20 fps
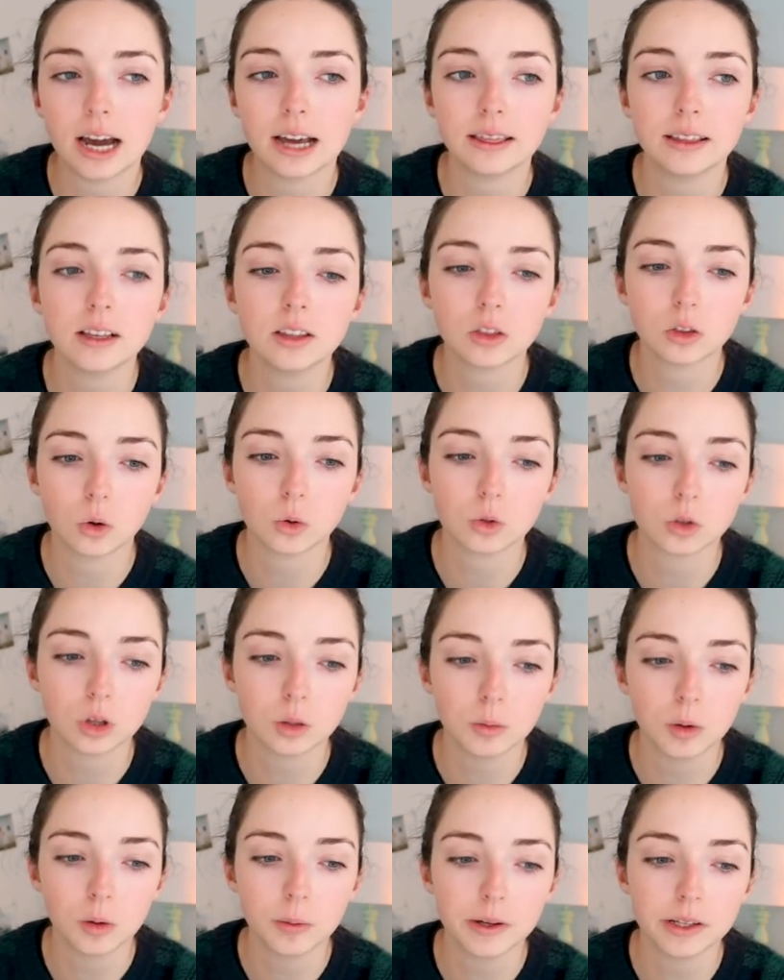I think those are
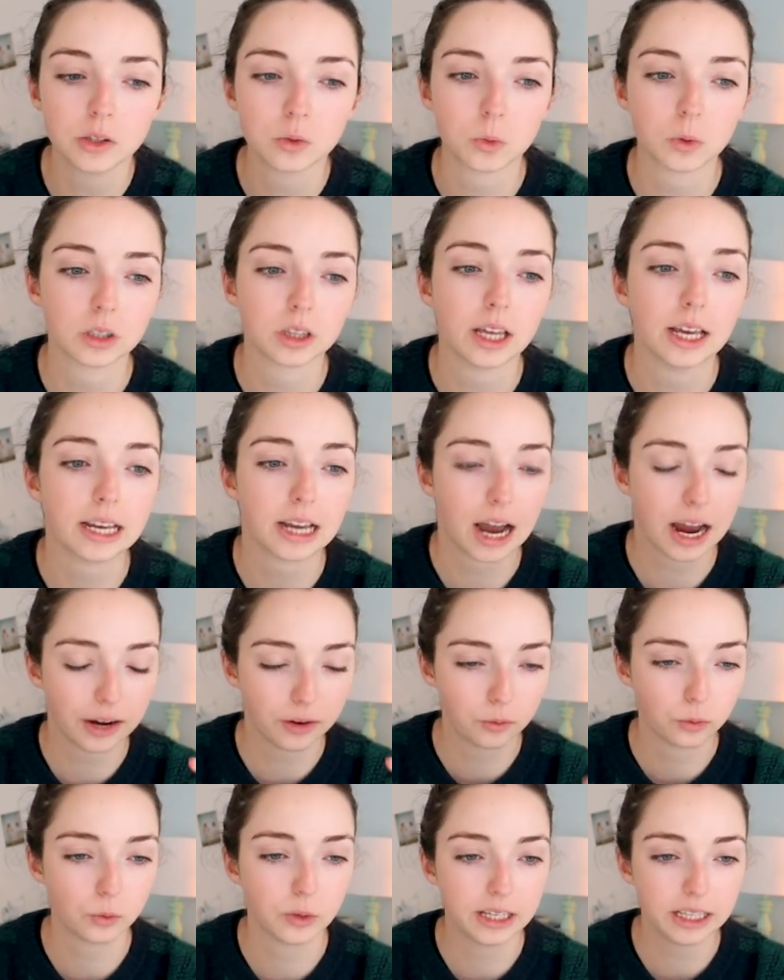the moments where
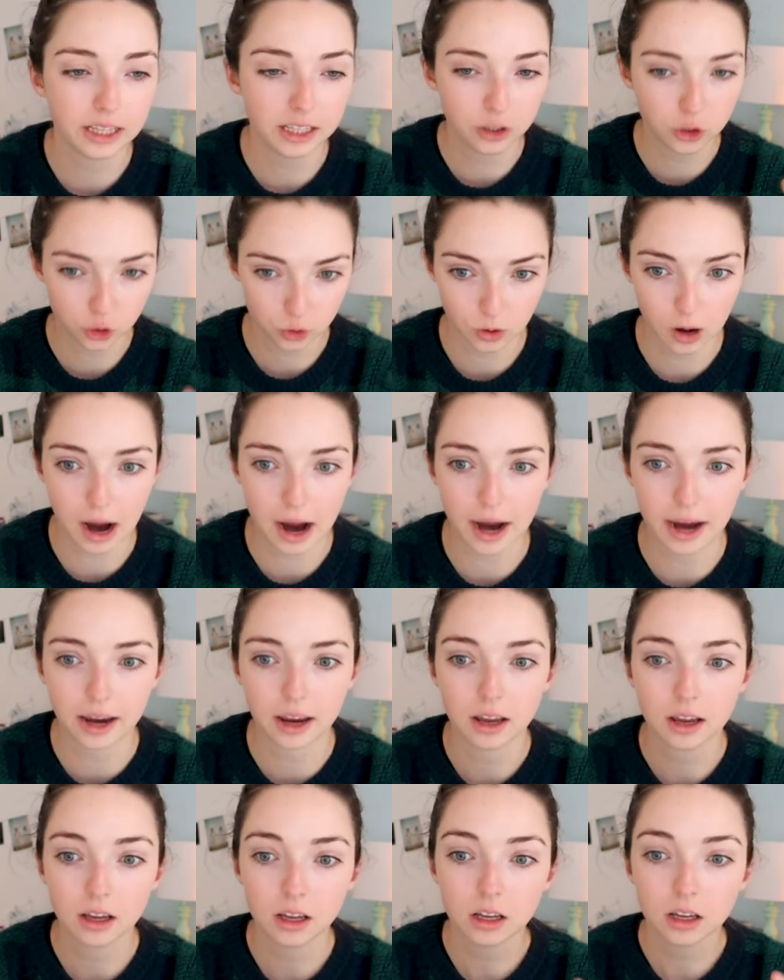I really try